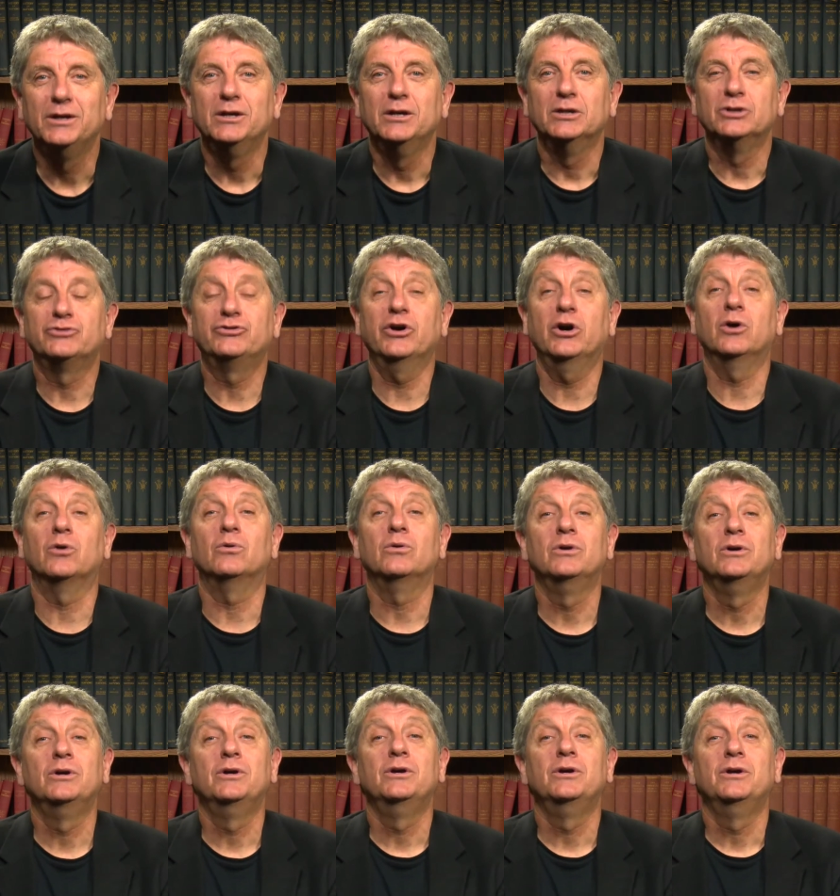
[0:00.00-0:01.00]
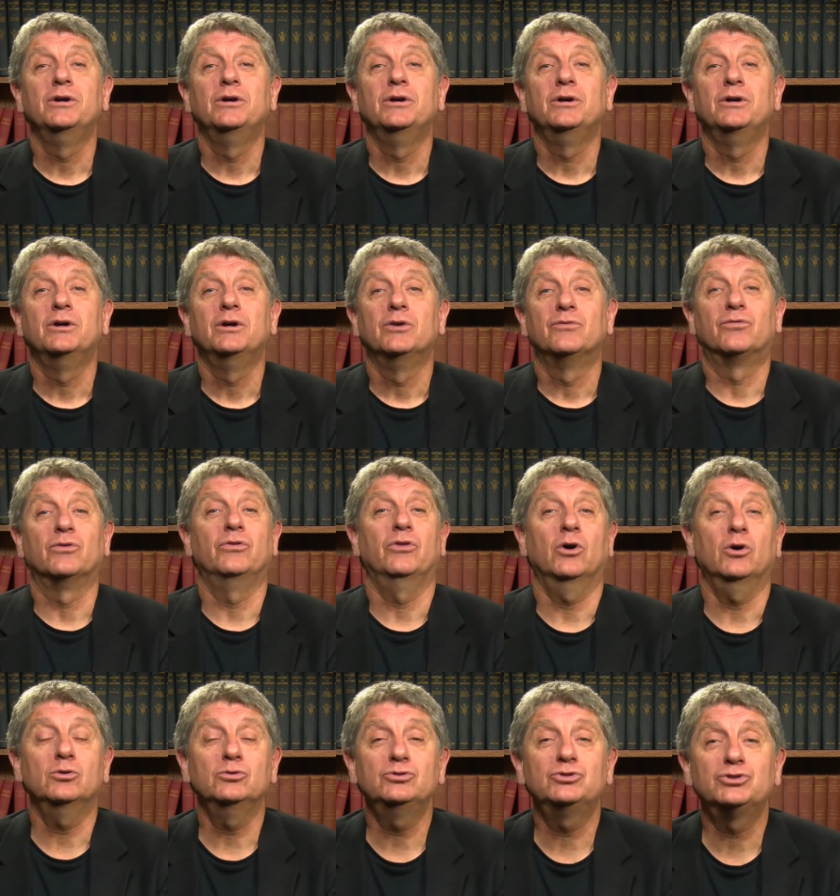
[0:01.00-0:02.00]
So, for
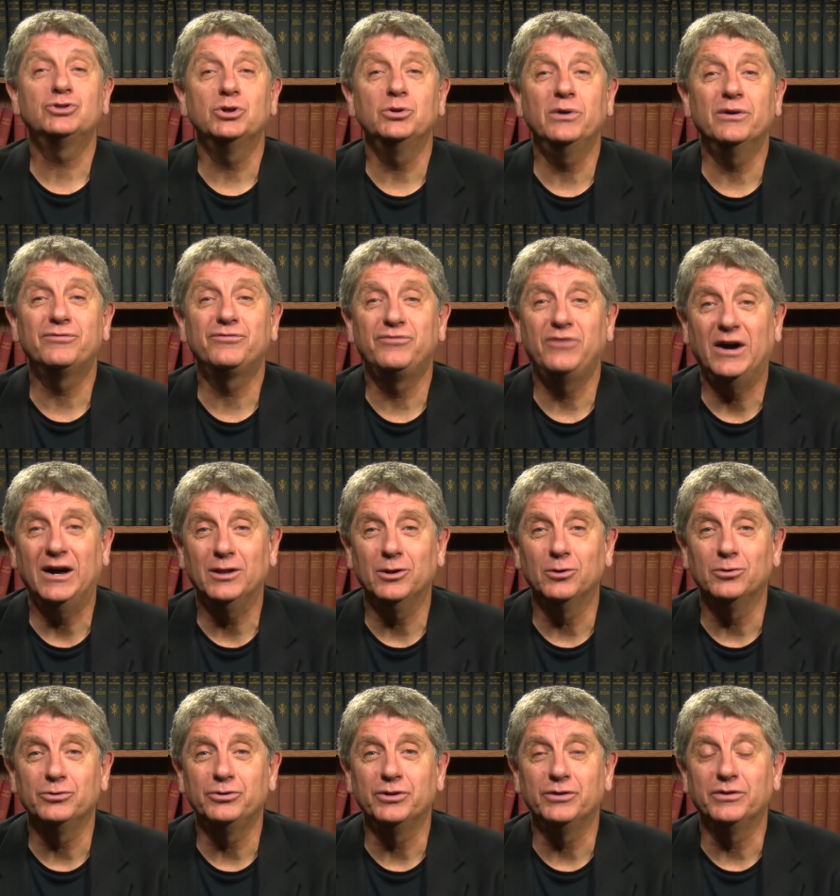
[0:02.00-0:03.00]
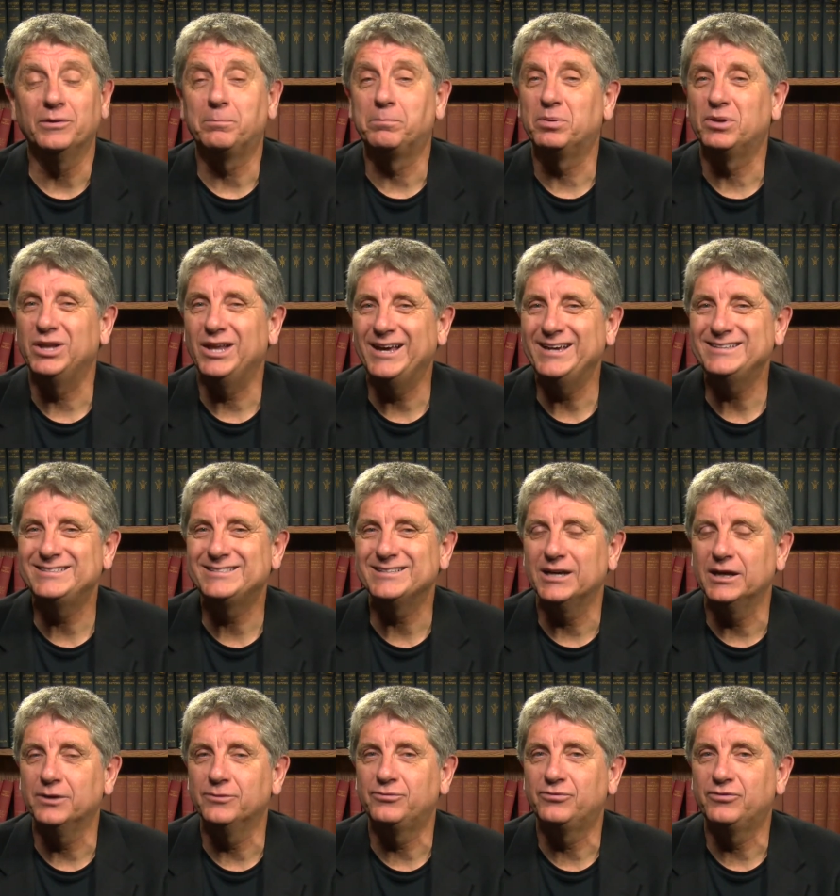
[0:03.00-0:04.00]
those who have followed the plight
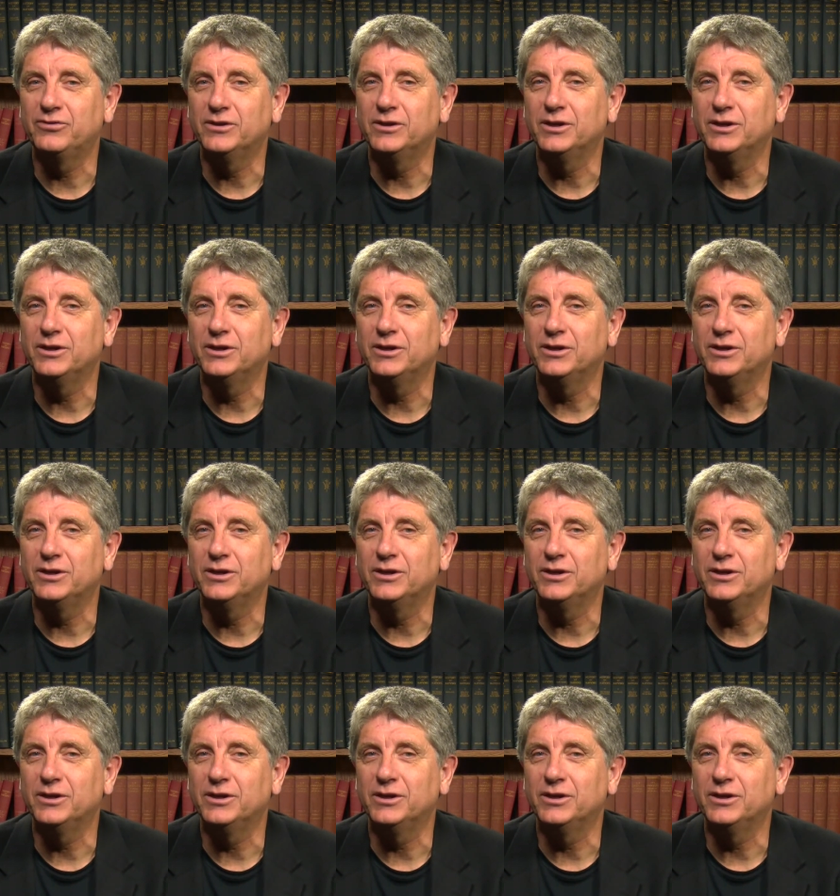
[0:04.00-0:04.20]
of